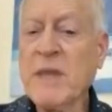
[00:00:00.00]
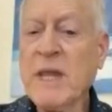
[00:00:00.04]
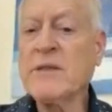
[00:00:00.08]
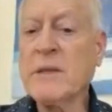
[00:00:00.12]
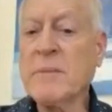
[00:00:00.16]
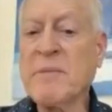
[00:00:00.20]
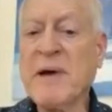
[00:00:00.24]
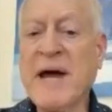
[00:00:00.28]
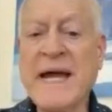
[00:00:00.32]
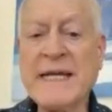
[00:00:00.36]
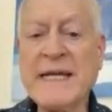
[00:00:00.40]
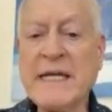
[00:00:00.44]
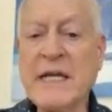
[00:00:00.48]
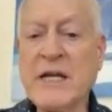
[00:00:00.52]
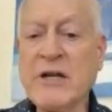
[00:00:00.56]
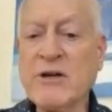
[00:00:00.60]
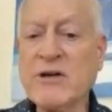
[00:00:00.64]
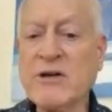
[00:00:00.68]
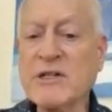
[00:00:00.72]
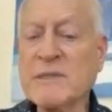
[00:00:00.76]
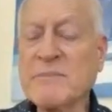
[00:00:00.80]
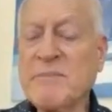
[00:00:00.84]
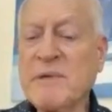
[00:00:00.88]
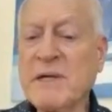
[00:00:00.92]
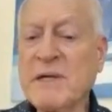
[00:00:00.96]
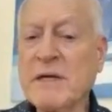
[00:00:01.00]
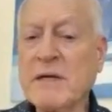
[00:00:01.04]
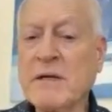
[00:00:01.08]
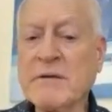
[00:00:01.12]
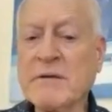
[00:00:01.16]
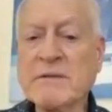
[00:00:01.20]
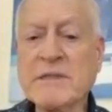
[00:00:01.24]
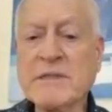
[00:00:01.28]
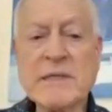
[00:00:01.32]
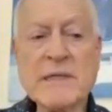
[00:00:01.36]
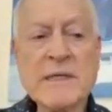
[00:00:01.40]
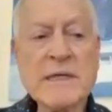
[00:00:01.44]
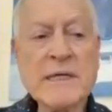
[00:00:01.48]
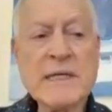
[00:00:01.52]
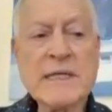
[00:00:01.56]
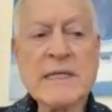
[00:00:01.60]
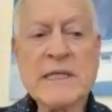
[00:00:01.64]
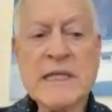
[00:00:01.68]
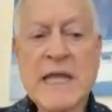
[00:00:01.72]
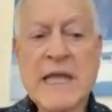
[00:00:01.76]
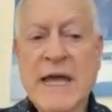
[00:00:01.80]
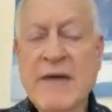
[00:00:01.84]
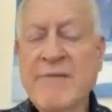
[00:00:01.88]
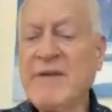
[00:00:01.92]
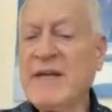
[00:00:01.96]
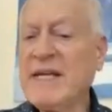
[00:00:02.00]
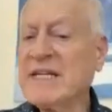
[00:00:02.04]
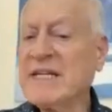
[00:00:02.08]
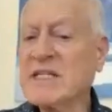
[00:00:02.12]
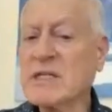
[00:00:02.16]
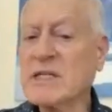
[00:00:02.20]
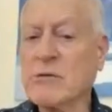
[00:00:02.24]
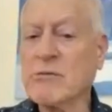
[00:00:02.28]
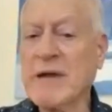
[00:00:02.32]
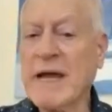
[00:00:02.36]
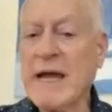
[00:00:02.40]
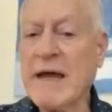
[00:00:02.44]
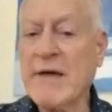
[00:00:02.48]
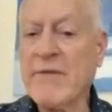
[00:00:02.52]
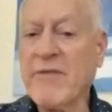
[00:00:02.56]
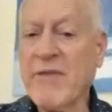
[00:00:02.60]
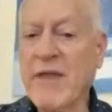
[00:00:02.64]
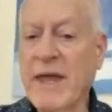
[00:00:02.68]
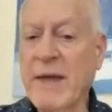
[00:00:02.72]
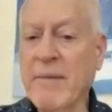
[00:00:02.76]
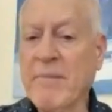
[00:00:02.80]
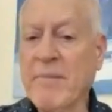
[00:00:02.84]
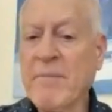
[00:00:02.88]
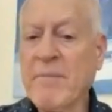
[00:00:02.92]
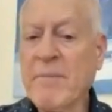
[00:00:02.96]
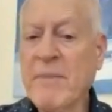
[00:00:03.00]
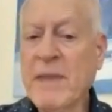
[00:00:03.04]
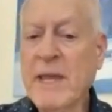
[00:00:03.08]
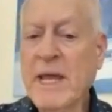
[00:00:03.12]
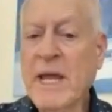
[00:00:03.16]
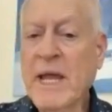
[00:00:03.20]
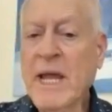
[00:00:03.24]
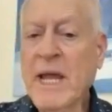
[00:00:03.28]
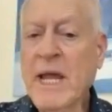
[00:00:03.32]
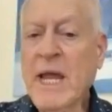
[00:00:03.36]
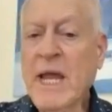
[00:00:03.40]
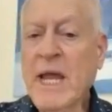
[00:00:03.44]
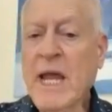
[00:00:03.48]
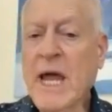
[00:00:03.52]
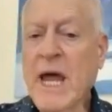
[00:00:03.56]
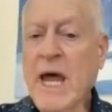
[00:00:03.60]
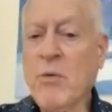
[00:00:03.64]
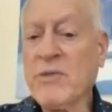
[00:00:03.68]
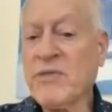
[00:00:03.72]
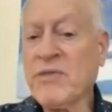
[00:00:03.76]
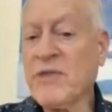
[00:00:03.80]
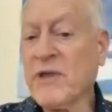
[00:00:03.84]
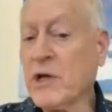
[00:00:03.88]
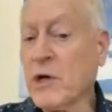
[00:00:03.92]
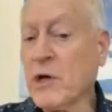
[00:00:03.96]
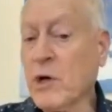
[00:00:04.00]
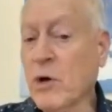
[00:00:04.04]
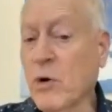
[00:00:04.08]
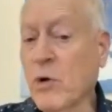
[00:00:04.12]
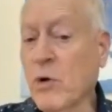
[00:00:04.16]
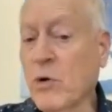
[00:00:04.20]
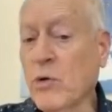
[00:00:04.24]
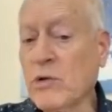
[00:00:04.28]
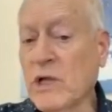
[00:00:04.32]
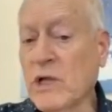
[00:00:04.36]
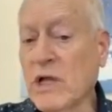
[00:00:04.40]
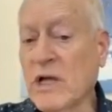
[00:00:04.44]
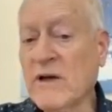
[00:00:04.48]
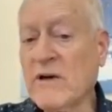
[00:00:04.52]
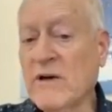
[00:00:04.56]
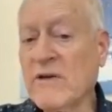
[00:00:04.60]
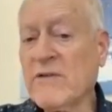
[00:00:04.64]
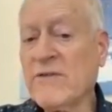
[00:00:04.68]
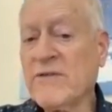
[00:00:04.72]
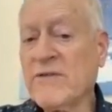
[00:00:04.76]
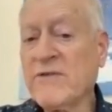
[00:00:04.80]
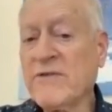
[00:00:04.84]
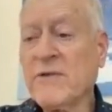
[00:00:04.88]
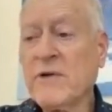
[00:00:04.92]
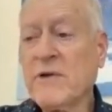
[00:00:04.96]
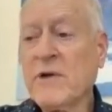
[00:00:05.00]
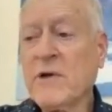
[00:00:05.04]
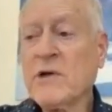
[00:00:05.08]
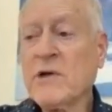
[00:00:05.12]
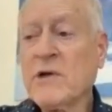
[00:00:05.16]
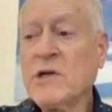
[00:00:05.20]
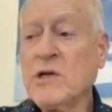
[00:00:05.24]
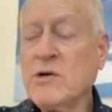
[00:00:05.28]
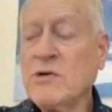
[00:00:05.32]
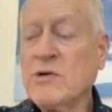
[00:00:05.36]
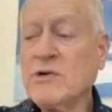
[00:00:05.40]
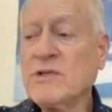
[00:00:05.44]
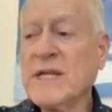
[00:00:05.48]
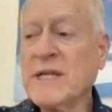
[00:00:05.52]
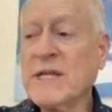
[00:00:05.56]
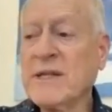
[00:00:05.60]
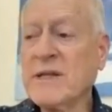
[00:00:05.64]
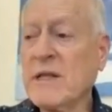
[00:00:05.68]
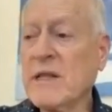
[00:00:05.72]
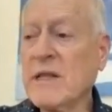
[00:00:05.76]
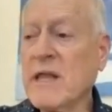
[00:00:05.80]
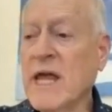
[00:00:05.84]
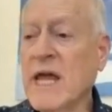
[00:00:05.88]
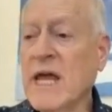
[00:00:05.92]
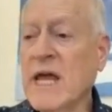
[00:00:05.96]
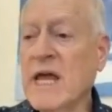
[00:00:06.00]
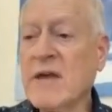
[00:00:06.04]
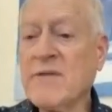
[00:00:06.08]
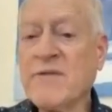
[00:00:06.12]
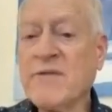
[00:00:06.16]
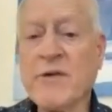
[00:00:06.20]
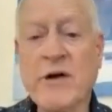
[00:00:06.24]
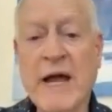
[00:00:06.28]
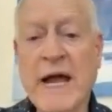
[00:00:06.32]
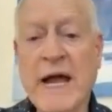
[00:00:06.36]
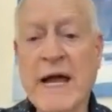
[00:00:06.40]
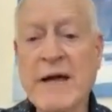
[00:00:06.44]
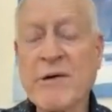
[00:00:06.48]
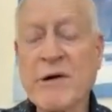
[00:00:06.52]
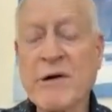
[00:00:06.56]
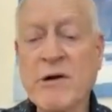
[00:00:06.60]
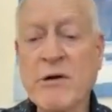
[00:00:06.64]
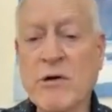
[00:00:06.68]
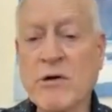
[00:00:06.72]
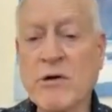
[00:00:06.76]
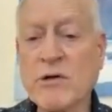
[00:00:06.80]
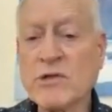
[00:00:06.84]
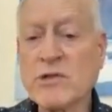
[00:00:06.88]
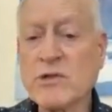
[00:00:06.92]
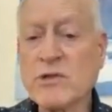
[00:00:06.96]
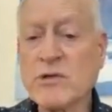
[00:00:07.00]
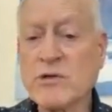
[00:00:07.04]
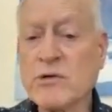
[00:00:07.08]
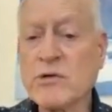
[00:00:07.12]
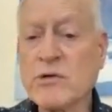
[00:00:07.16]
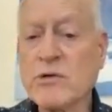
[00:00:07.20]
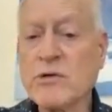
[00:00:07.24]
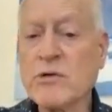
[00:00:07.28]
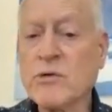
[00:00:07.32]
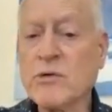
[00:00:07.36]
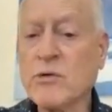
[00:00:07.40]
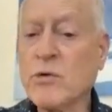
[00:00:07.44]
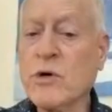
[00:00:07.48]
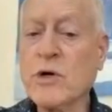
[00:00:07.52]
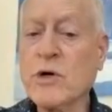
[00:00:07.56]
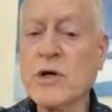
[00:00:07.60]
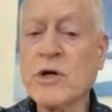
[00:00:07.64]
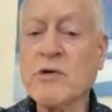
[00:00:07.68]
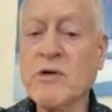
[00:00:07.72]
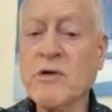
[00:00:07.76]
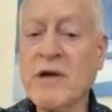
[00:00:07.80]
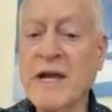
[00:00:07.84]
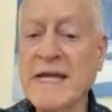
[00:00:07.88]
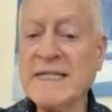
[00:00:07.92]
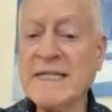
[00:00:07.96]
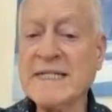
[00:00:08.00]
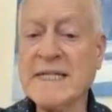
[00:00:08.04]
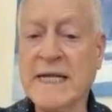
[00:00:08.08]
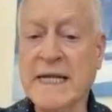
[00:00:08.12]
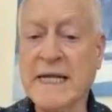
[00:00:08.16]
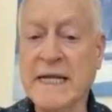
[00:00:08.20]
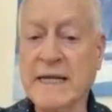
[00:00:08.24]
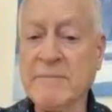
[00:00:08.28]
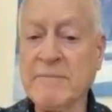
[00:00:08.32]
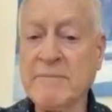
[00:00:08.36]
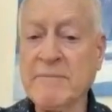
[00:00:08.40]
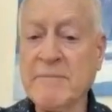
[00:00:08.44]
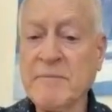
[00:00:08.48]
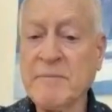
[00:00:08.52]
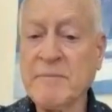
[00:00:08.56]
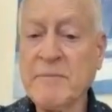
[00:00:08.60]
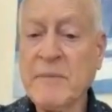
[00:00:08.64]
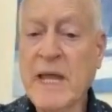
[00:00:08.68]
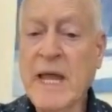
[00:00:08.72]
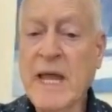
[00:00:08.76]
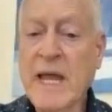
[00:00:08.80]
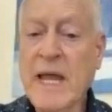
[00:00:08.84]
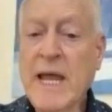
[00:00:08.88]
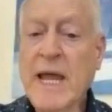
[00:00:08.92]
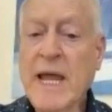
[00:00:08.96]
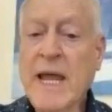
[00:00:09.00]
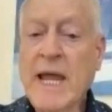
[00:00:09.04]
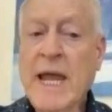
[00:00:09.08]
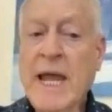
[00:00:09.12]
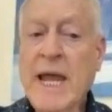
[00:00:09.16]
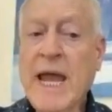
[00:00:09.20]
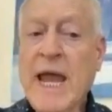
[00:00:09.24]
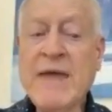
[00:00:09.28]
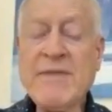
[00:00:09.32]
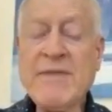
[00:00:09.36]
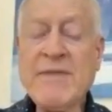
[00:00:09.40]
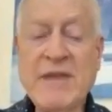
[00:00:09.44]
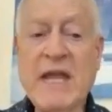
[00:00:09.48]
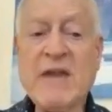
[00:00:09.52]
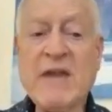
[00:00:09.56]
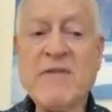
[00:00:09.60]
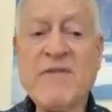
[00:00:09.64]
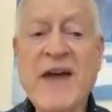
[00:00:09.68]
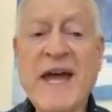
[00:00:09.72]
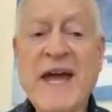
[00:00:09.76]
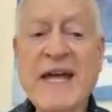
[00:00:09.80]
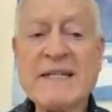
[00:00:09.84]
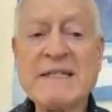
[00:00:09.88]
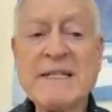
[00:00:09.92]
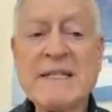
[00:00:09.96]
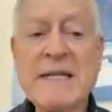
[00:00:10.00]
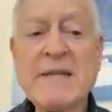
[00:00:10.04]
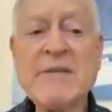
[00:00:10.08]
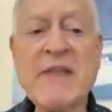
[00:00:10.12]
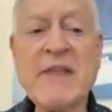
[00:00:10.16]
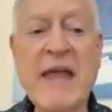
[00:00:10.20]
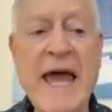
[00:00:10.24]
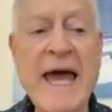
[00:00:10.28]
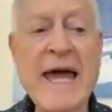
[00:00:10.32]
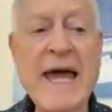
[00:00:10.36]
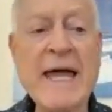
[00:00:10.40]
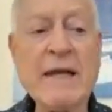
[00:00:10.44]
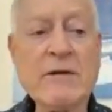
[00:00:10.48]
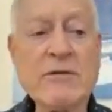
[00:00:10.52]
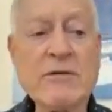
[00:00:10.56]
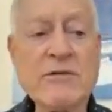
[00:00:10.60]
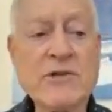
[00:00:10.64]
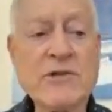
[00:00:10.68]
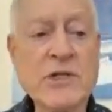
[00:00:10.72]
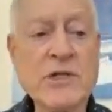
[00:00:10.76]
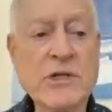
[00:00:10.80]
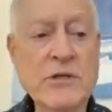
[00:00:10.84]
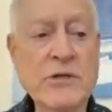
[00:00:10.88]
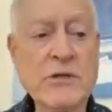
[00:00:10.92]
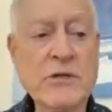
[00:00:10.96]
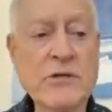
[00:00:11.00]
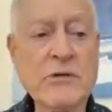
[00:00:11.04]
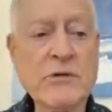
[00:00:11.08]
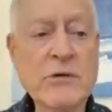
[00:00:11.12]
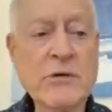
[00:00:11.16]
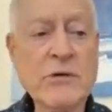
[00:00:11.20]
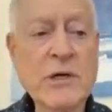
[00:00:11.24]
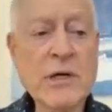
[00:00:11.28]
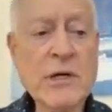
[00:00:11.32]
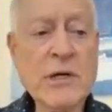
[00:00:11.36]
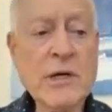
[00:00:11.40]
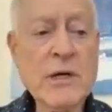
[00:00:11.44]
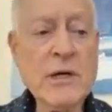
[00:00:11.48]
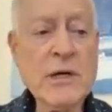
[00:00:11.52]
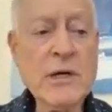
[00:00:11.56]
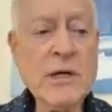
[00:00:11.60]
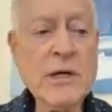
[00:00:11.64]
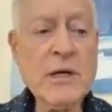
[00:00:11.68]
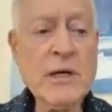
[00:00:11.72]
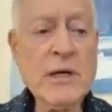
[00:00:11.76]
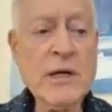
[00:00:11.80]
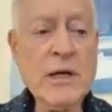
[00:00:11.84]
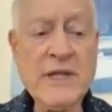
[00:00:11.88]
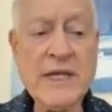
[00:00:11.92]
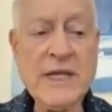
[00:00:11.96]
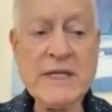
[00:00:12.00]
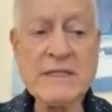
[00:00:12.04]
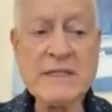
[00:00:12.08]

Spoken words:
The pioneers built levees around them with the goal of using the land for agriculture or grazing. And they, in fact, did that to the